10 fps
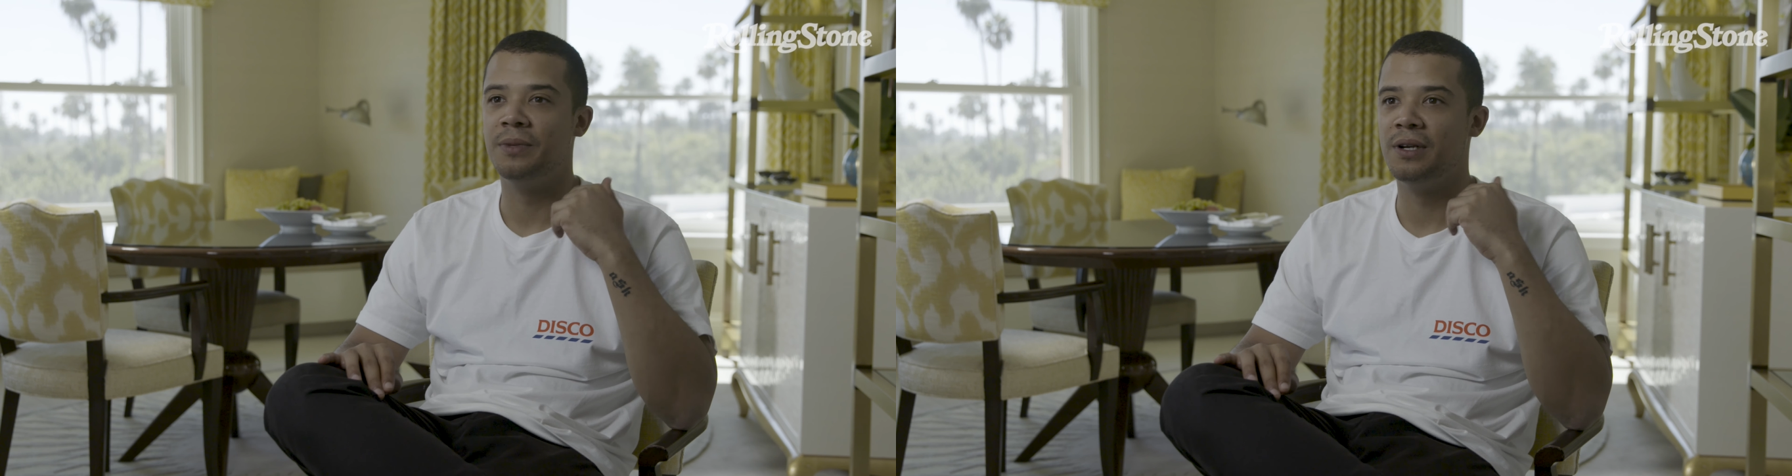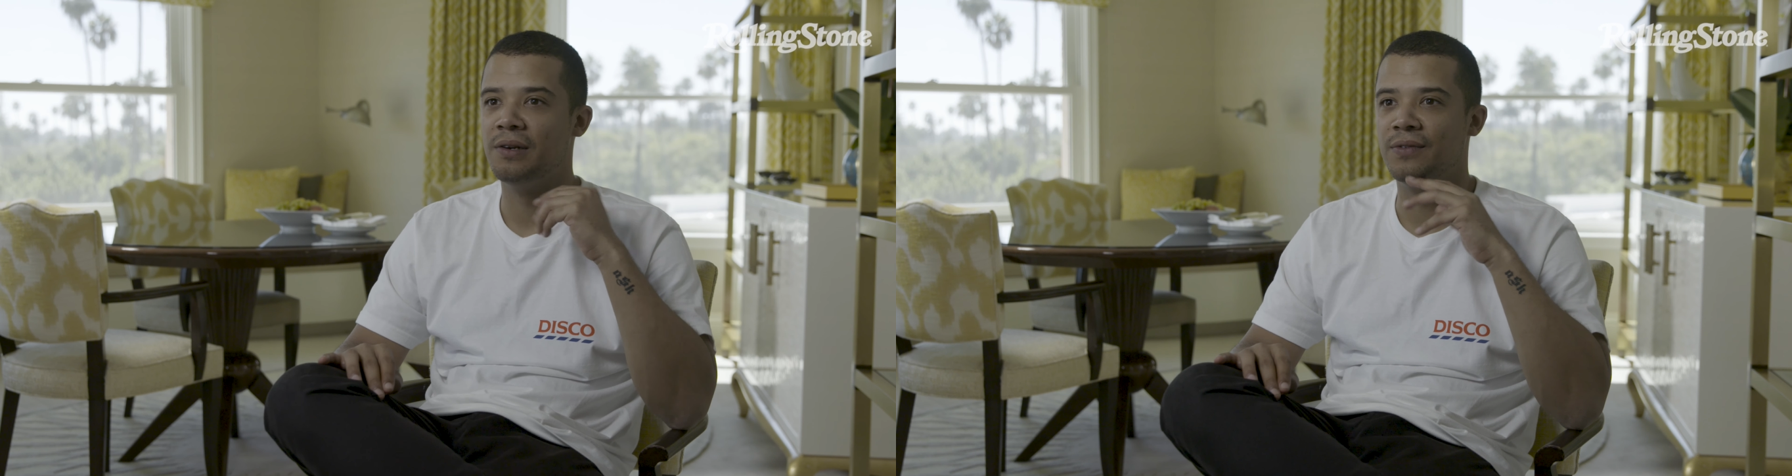
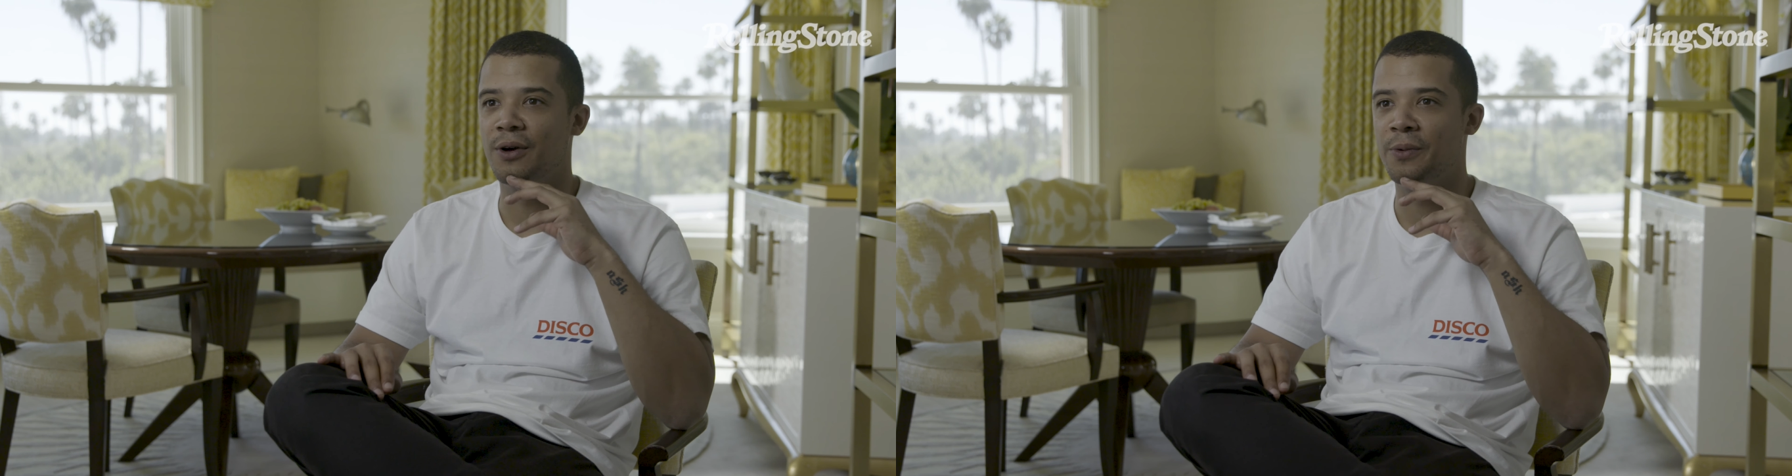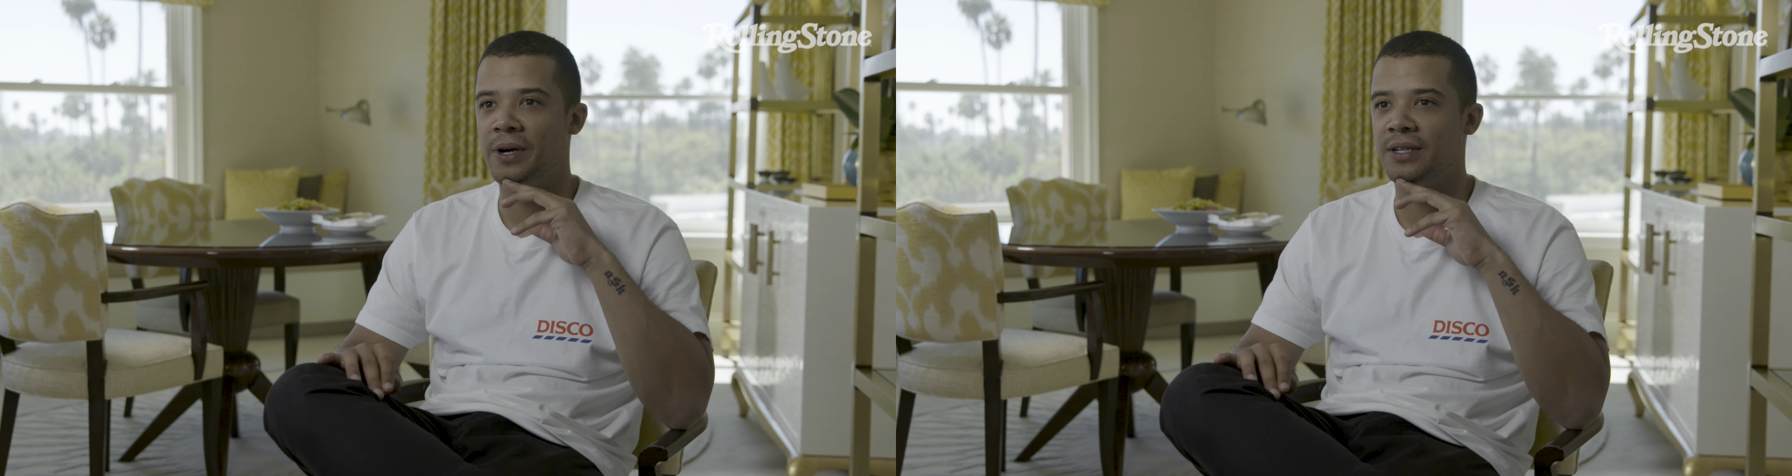middle of
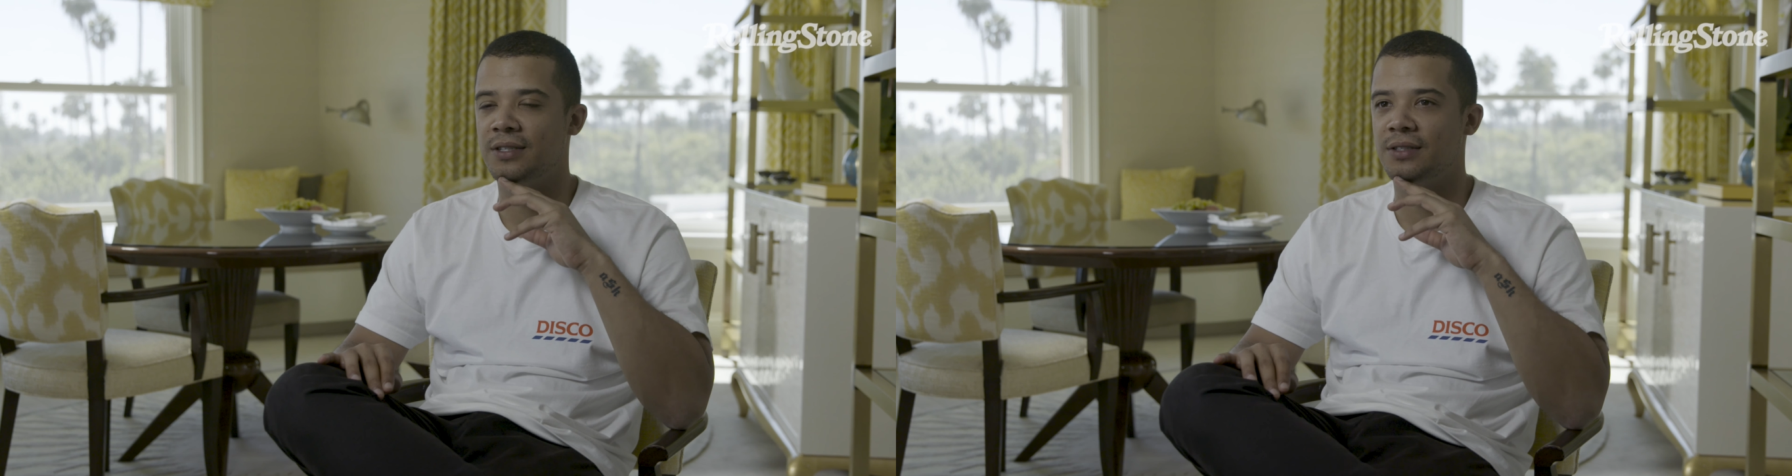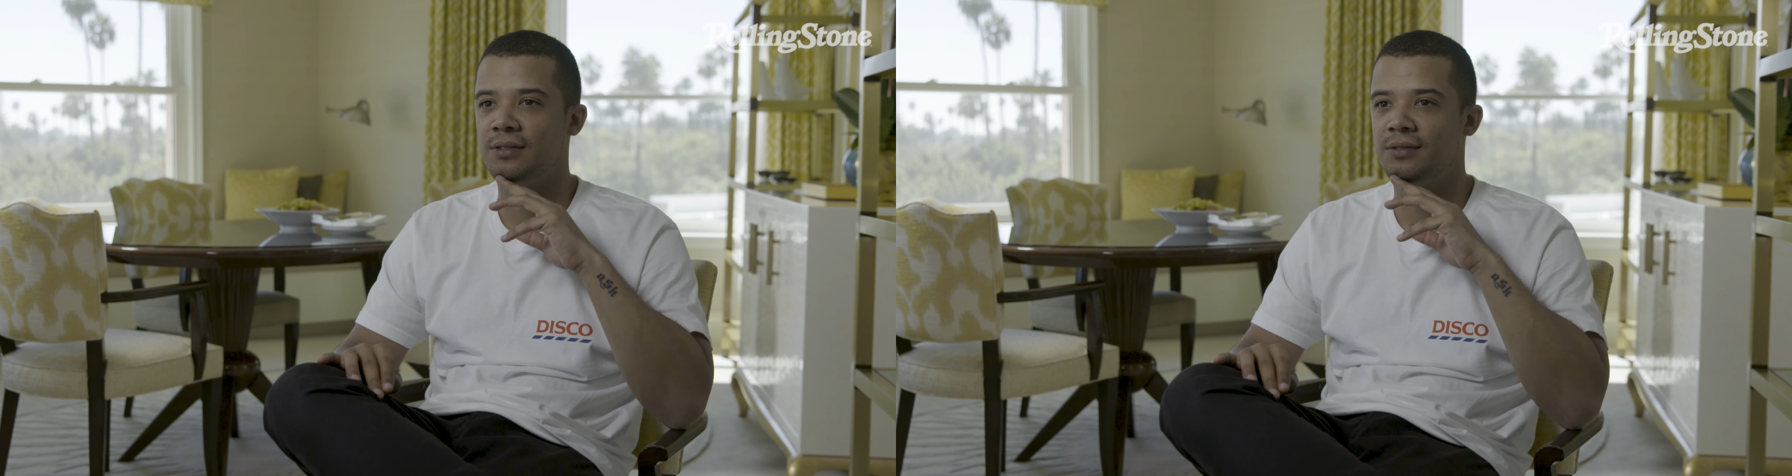nowhere
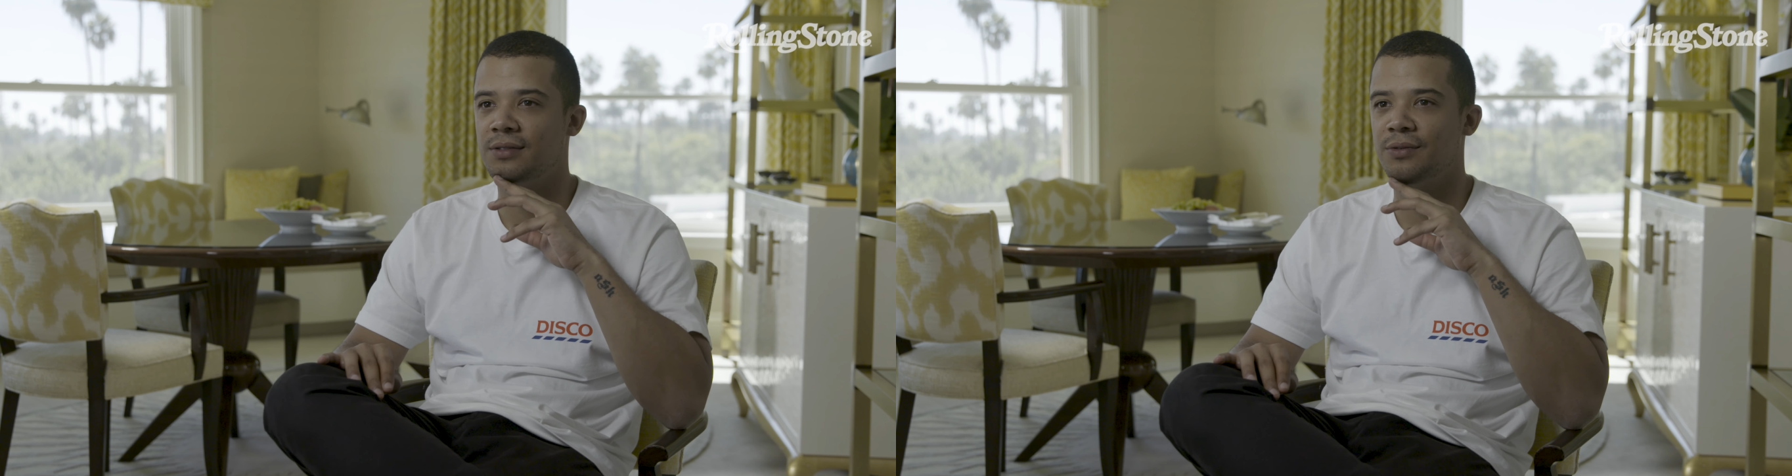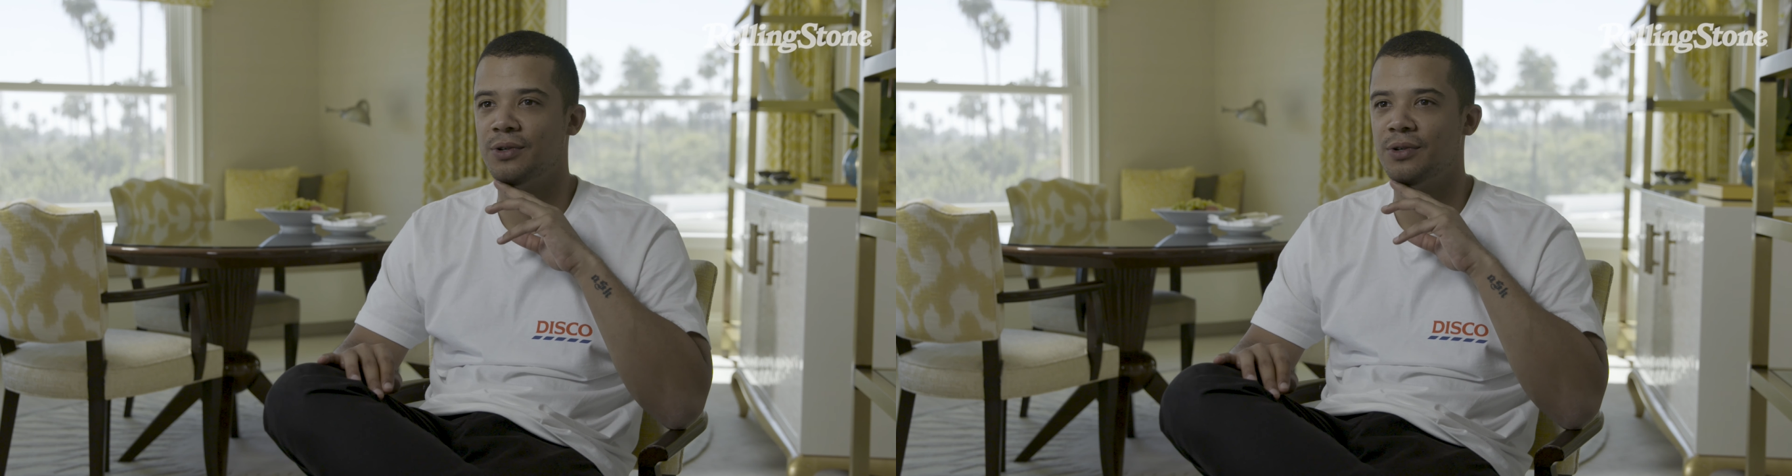to